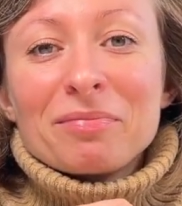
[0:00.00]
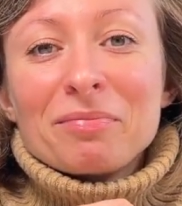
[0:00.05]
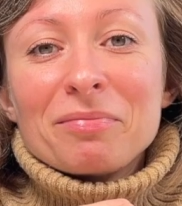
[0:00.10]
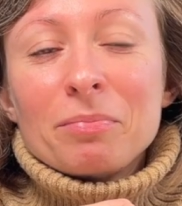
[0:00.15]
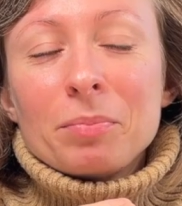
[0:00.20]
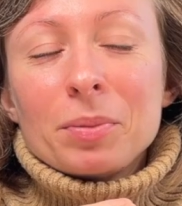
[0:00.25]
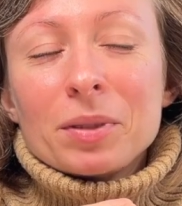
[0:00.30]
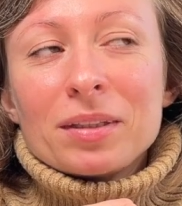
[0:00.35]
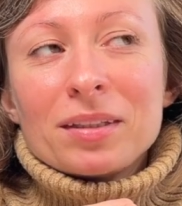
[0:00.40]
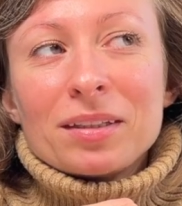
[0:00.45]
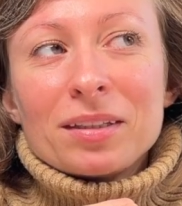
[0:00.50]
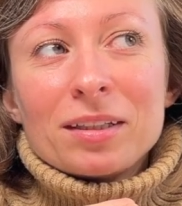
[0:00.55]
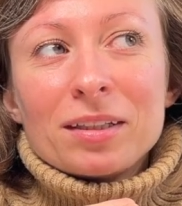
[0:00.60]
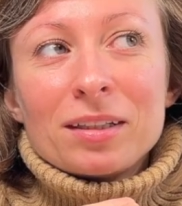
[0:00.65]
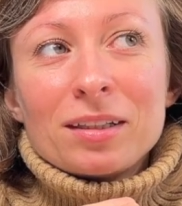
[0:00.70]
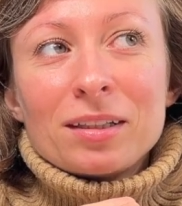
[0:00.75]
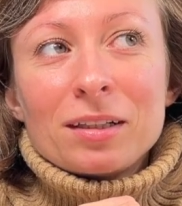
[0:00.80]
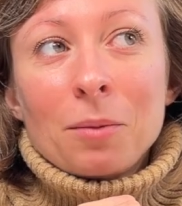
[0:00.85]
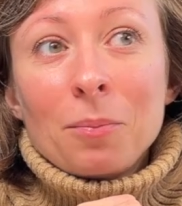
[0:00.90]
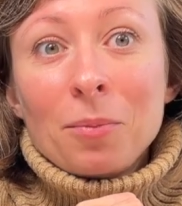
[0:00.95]
But
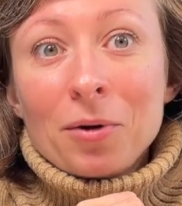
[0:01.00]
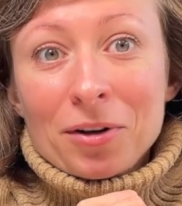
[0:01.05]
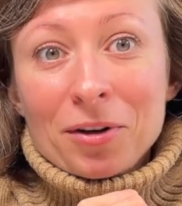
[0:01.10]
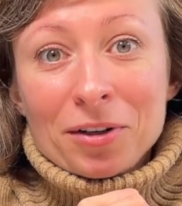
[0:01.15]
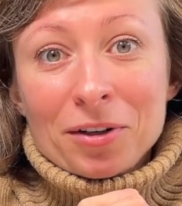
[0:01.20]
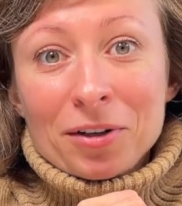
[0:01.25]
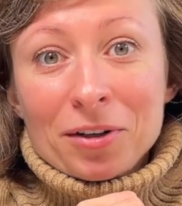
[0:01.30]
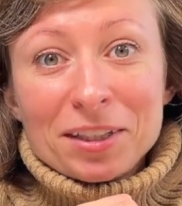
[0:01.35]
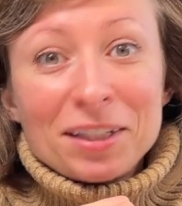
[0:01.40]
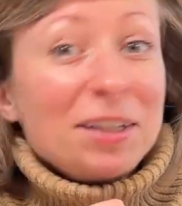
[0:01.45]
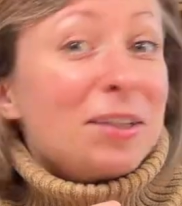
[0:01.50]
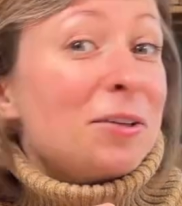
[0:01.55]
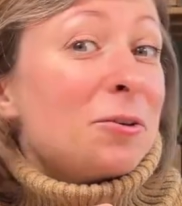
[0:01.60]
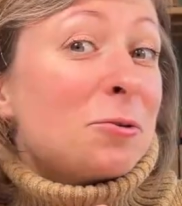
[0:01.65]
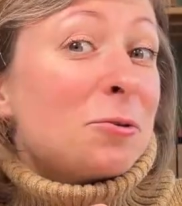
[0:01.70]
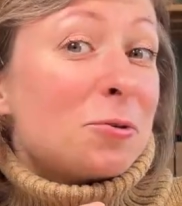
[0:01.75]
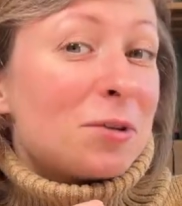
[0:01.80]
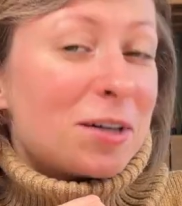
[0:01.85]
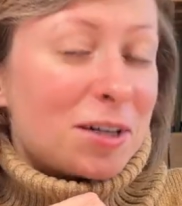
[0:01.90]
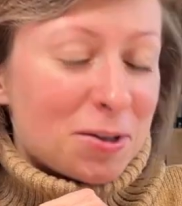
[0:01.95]
apparently
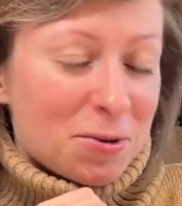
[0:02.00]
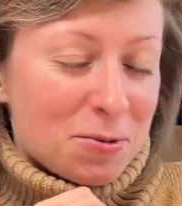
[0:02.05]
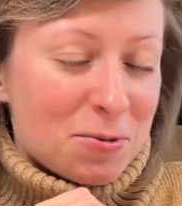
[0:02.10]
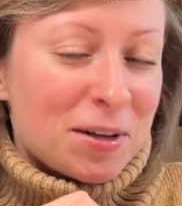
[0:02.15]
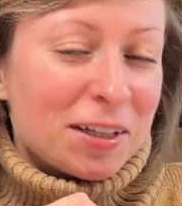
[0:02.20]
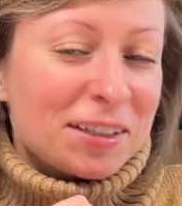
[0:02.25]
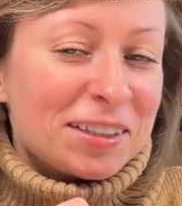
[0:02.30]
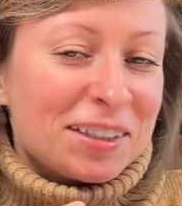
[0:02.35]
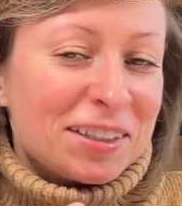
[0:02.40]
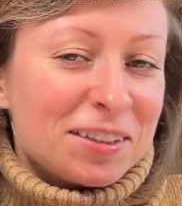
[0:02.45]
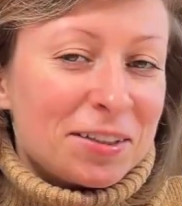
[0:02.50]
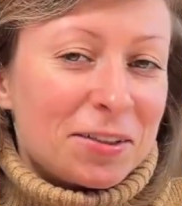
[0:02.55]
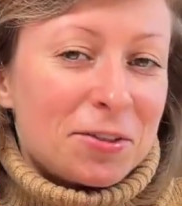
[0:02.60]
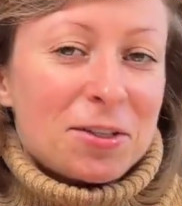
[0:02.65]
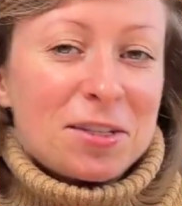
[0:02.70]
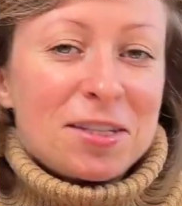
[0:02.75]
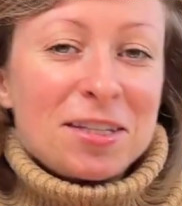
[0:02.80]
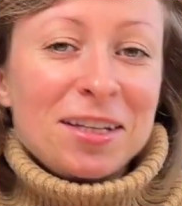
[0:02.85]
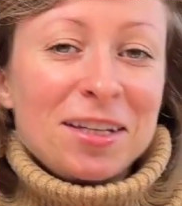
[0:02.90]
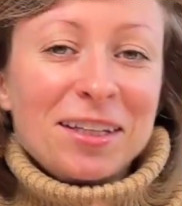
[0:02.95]
you are quite
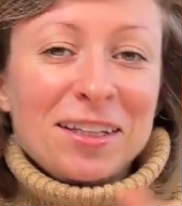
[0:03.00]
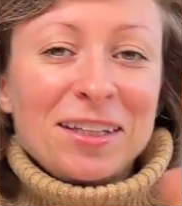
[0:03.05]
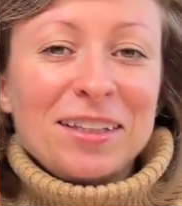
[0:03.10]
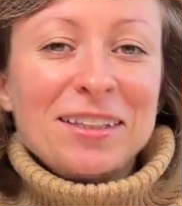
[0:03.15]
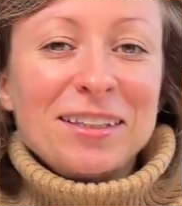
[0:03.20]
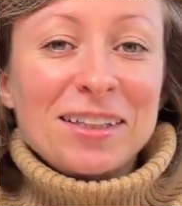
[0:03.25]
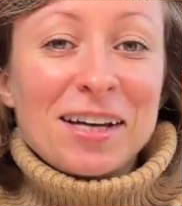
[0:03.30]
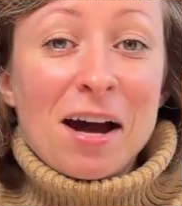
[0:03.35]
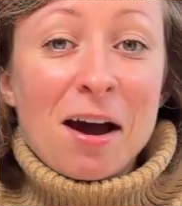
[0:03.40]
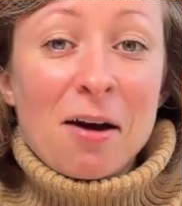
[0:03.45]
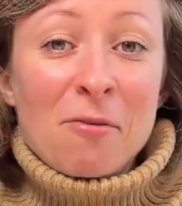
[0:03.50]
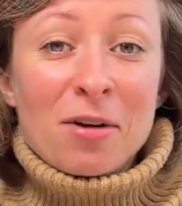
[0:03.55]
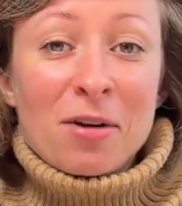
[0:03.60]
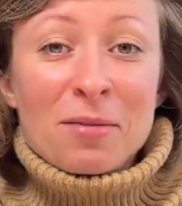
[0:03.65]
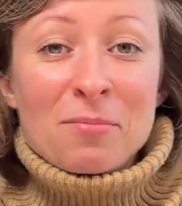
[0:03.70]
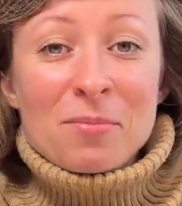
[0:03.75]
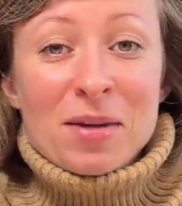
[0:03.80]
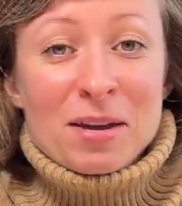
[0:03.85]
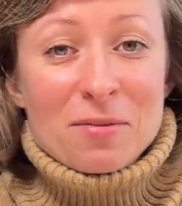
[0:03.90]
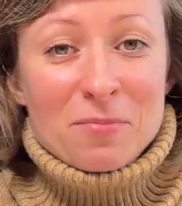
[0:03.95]
interested in how I
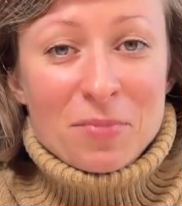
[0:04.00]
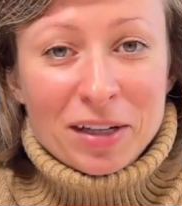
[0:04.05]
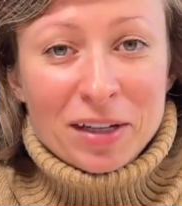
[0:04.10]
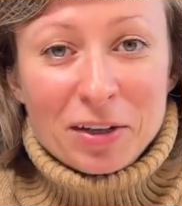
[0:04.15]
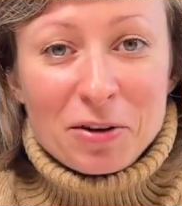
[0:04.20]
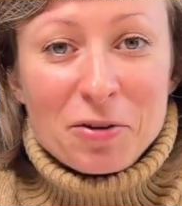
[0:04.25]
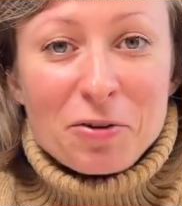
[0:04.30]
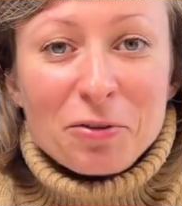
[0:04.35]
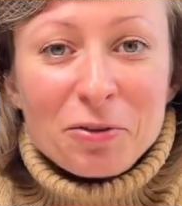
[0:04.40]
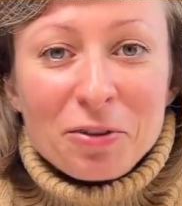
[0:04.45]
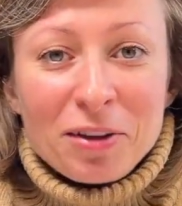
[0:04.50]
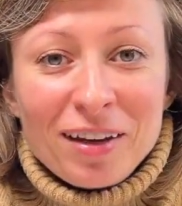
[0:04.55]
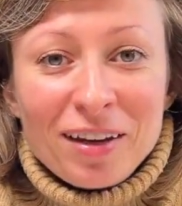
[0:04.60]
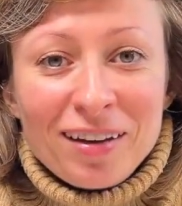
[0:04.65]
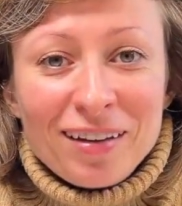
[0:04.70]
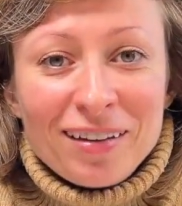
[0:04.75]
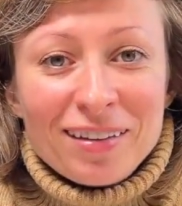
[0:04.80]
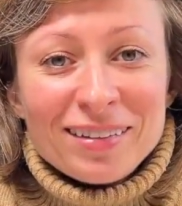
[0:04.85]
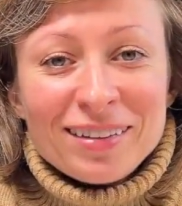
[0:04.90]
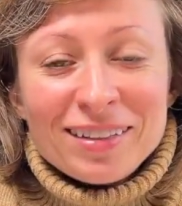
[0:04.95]
make my
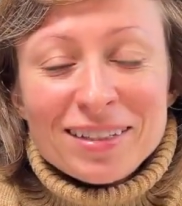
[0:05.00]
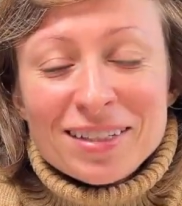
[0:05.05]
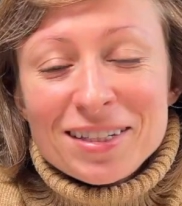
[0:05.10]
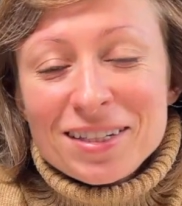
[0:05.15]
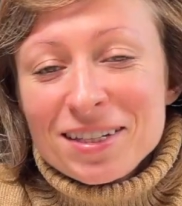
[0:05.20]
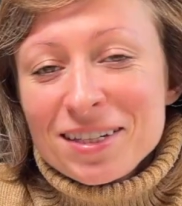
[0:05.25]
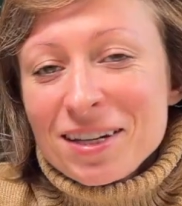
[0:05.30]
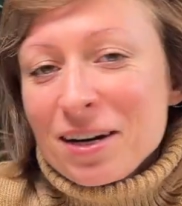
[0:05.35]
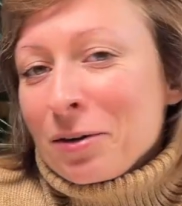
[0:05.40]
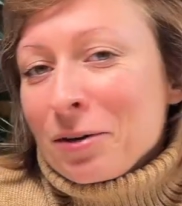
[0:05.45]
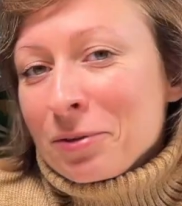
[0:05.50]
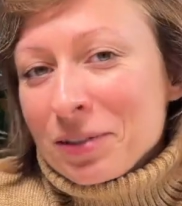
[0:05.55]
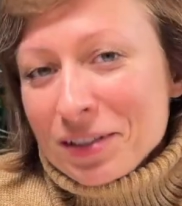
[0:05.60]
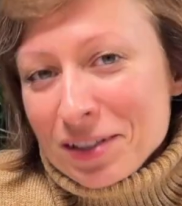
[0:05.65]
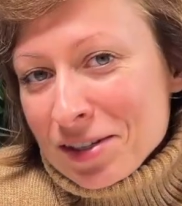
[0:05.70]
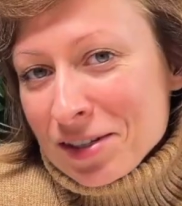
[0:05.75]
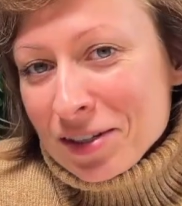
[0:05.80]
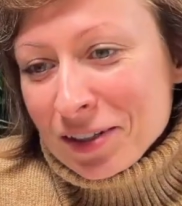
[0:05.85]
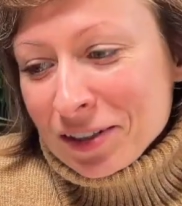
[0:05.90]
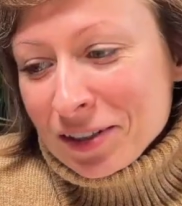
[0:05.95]
coffee. This is how I
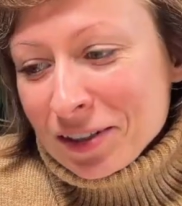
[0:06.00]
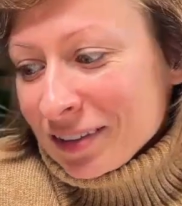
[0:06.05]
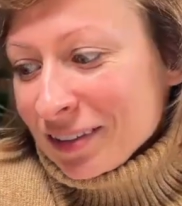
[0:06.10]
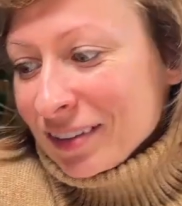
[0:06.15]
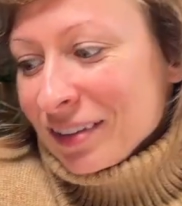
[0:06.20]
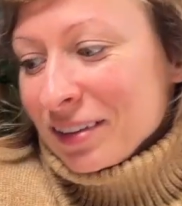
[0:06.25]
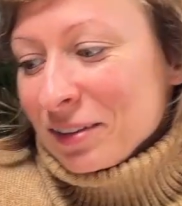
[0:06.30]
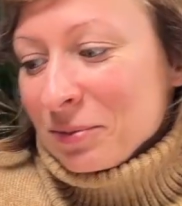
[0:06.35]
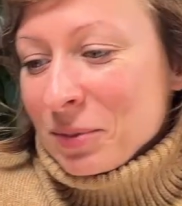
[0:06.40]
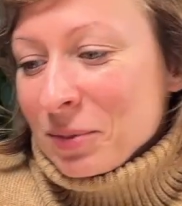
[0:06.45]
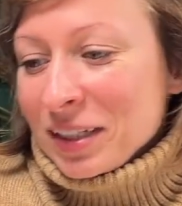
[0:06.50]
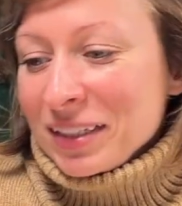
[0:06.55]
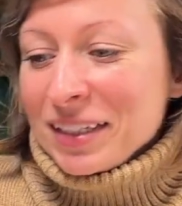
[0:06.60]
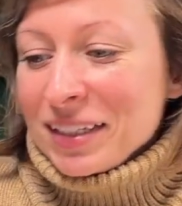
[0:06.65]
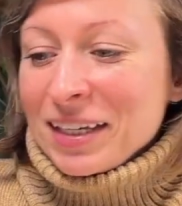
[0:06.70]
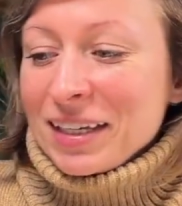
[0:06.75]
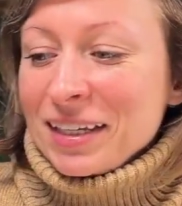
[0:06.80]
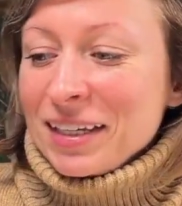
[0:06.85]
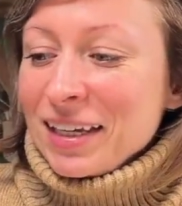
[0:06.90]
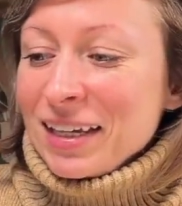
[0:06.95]
start my
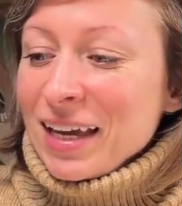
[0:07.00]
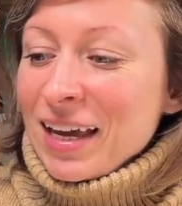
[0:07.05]
day.